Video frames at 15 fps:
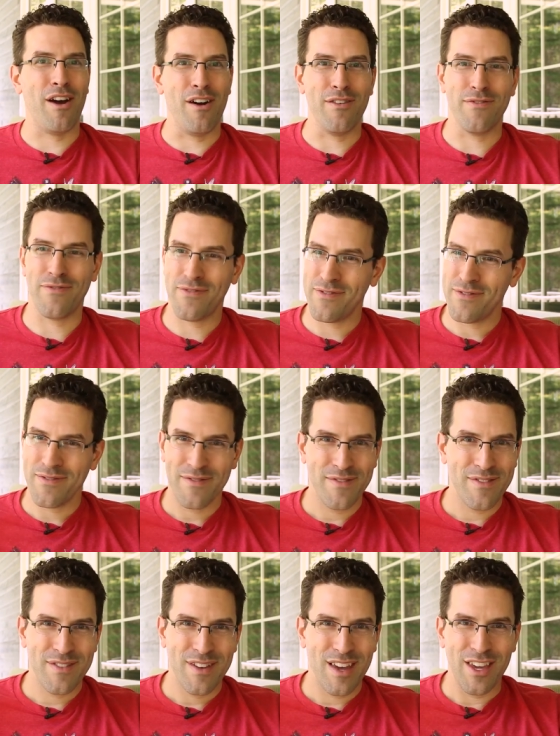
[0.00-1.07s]
of
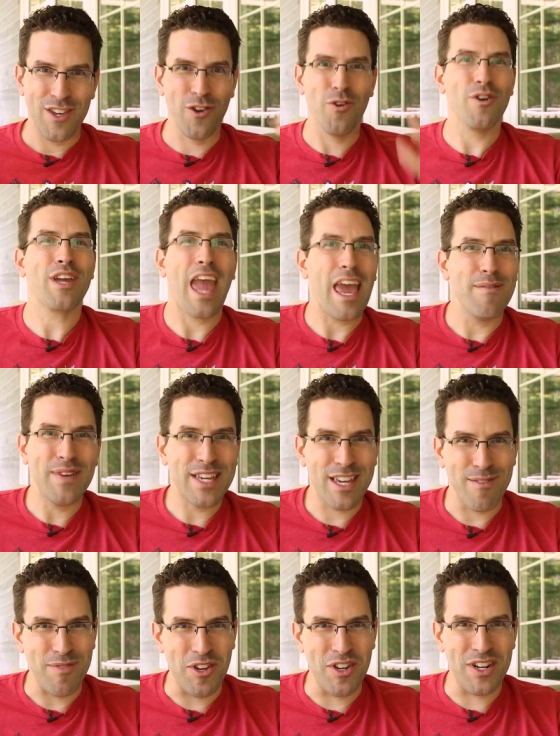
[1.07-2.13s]
your gaming
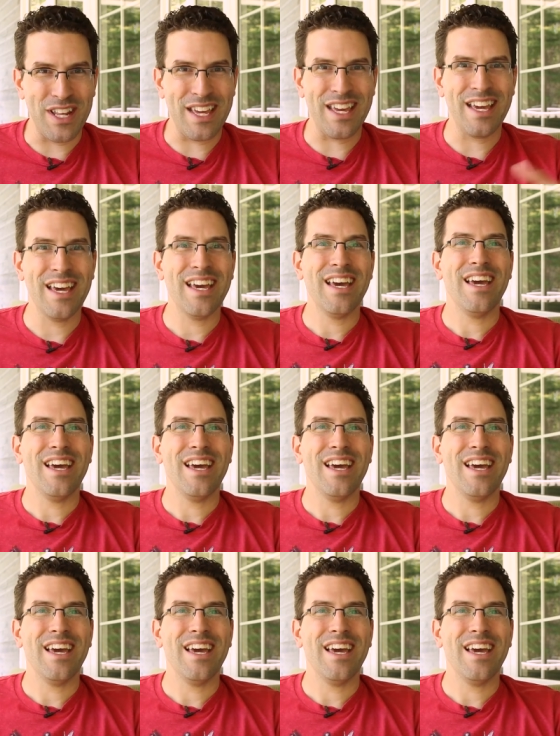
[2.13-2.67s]
community,